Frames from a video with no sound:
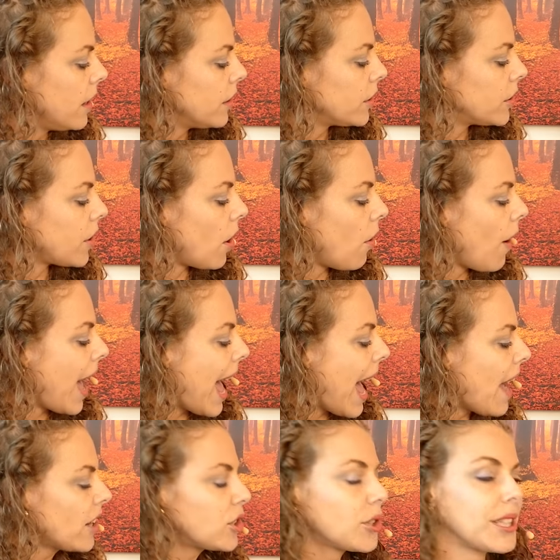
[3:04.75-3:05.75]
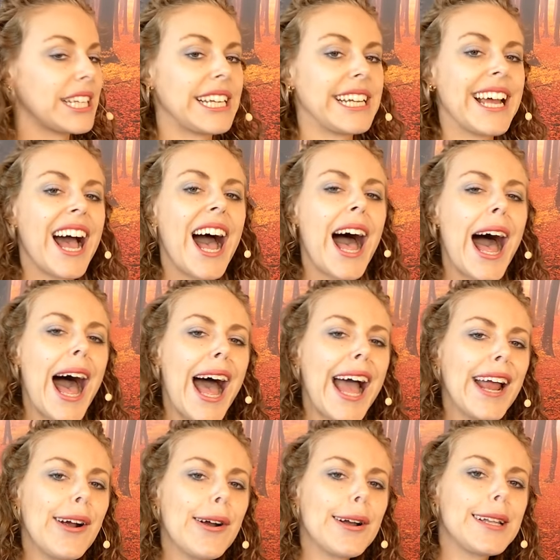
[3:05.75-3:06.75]
So actually,
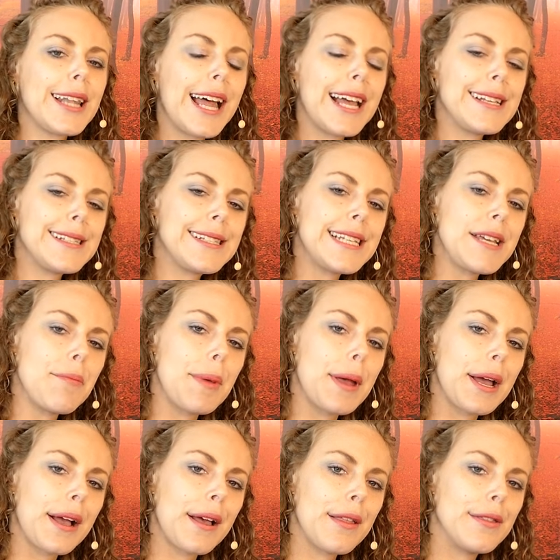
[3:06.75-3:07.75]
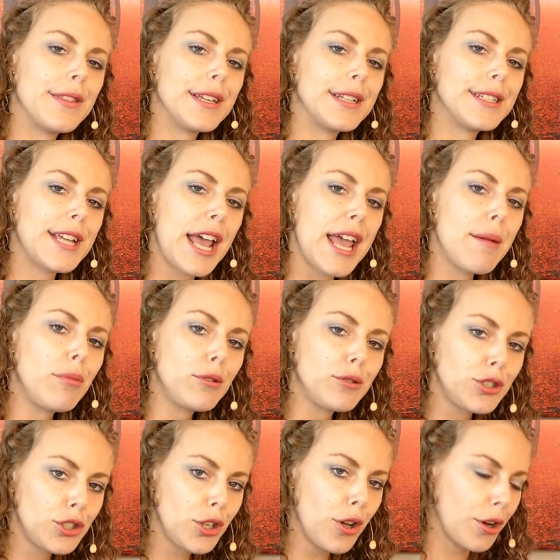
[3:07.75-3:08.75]
higher glycemic than table
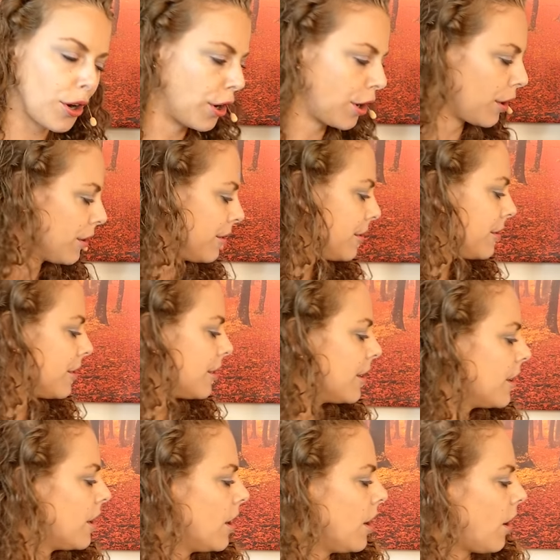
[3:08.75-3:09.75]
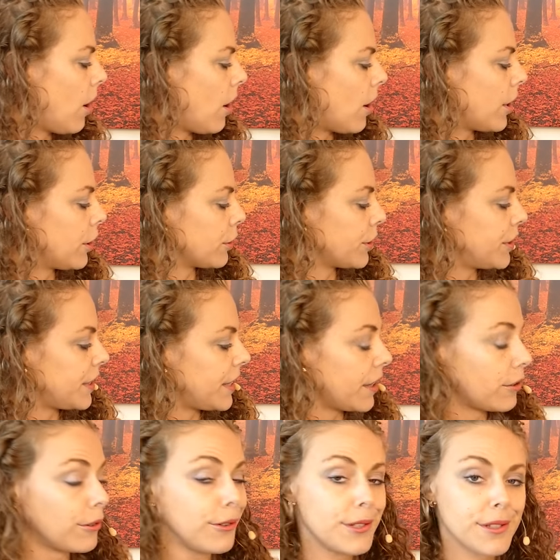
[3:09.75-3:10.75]
sugar are your
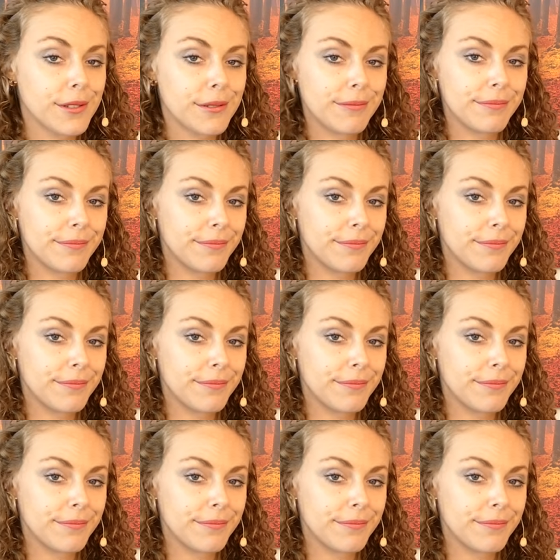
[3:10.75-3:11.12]
Skittles,